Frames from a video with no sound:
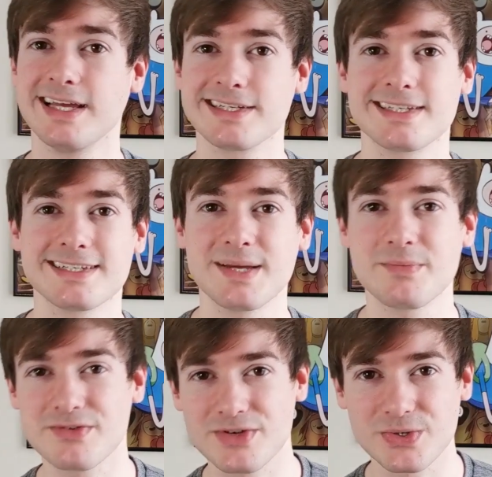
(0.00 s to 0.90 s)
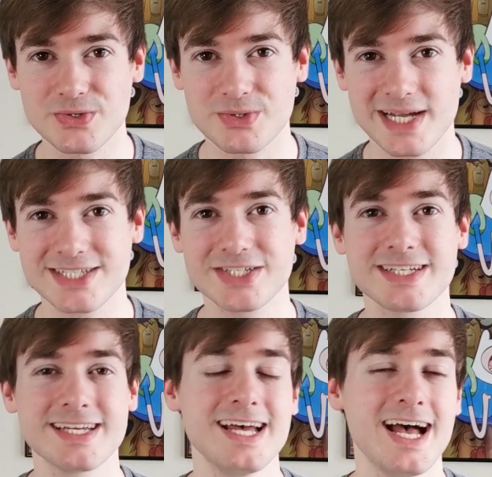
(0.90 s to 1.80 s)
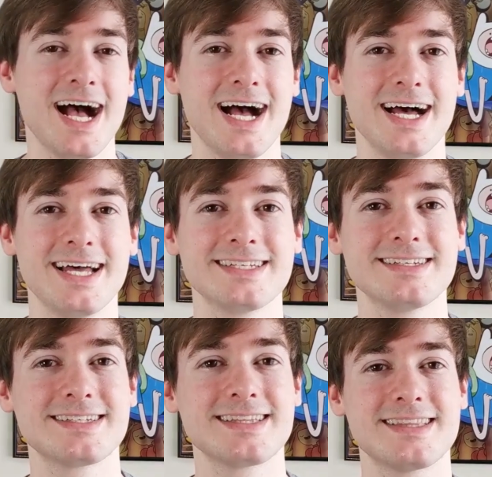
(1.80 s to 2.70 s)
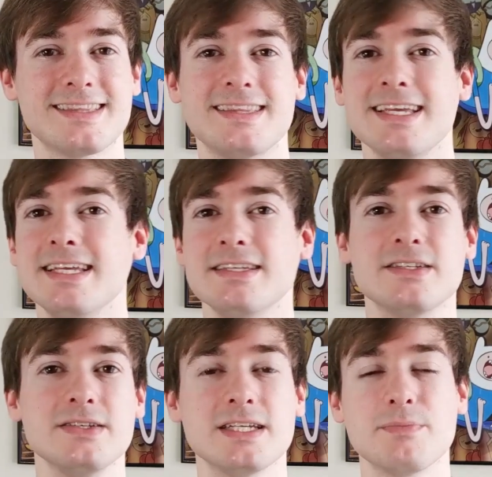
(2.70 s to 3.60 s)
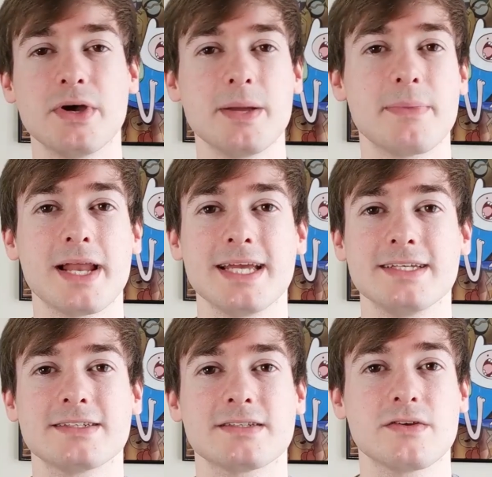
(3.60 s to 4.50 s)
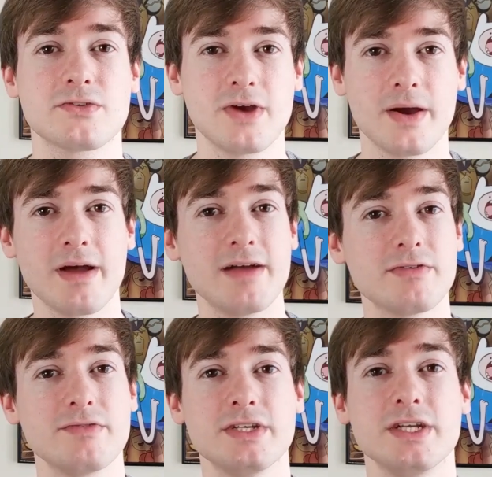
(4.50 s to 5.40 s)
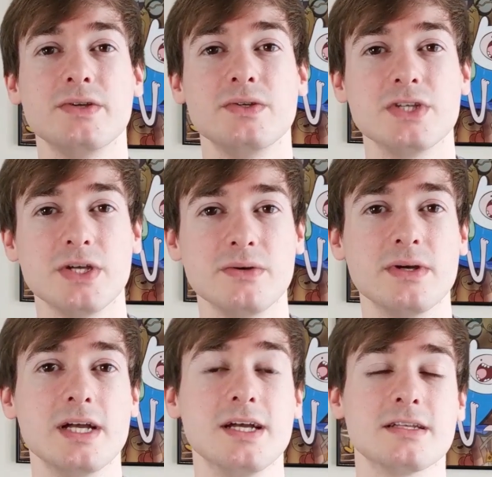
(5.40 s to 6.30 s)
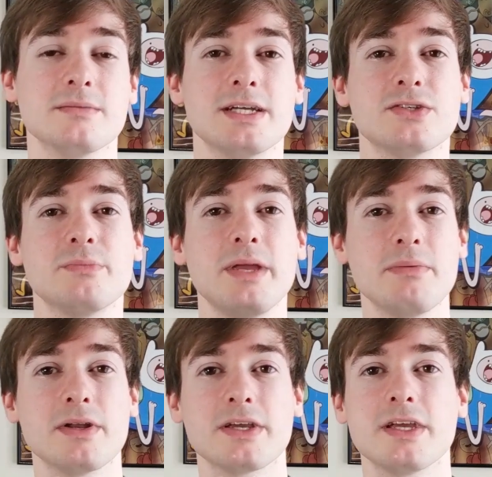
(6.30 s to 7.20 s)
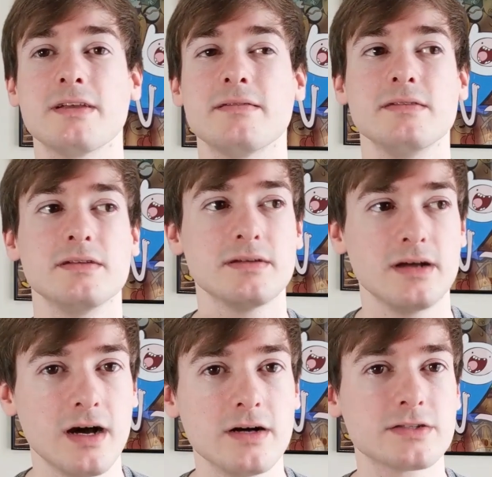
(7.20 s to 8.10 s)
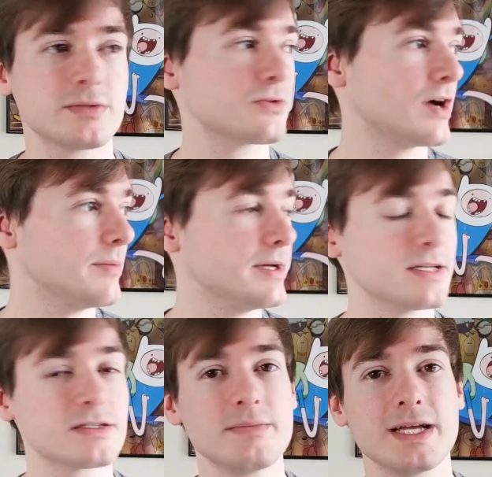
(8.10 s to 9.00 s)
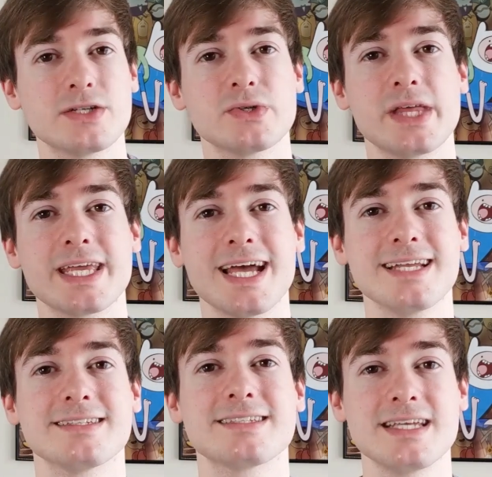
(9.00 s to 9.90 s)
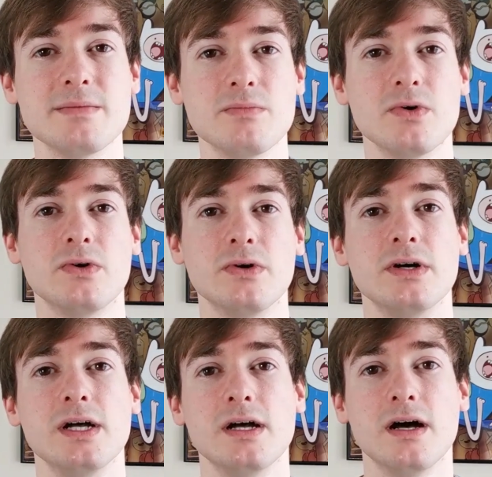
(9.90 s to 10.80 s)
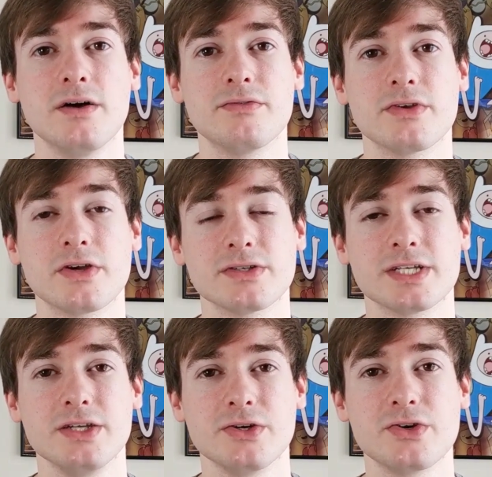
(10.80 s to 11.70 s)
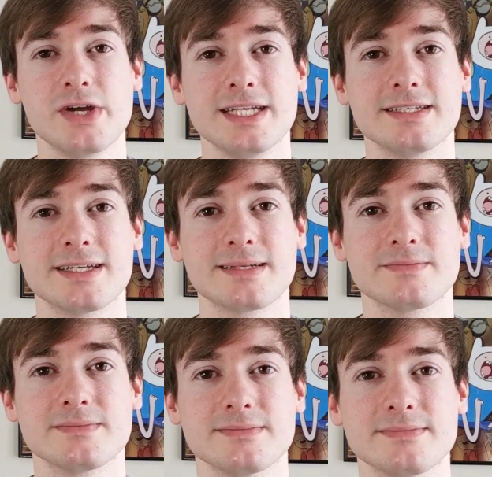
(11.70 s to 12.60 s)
That's an example of a call to action, and these you need to put in place throughout every video you do to make sure people are subscribing, to make sure they can see more of the content you're creating.